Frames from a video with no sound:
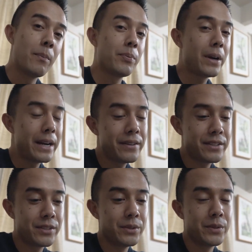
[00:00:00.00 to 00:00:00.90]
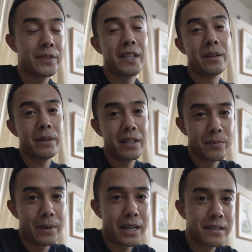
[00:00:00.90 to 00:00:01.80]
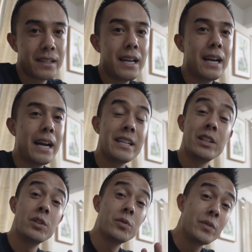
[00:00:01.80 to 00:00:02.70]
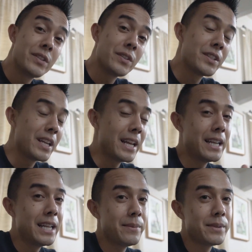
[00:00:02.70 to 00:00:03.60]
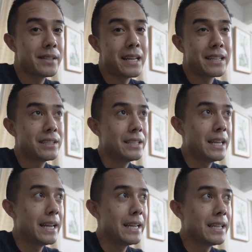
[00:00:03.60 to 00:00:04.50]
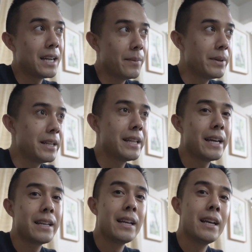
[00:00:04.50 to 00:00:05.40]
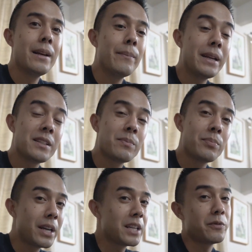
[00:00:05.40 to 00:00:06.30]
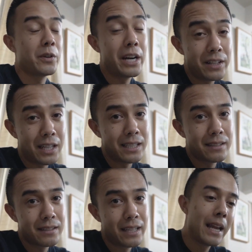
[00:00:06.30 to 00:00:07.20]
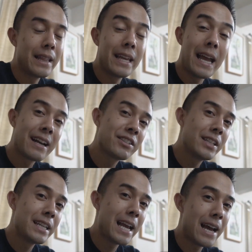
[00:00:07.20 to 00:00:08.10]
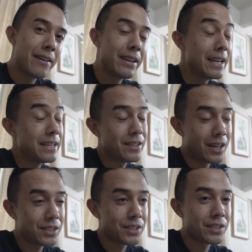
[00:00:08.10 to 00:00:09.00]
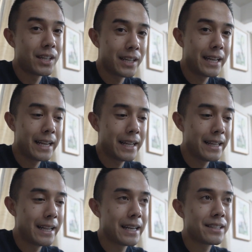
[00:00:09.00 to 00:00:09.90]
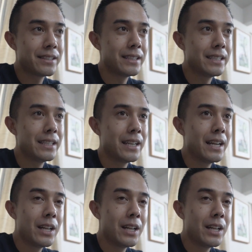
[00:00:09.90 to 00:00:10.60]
prior to sending me this box, I did a little research, and Hims is actually a company that makes products for hair loss, and they actually have a doctor on hand that actually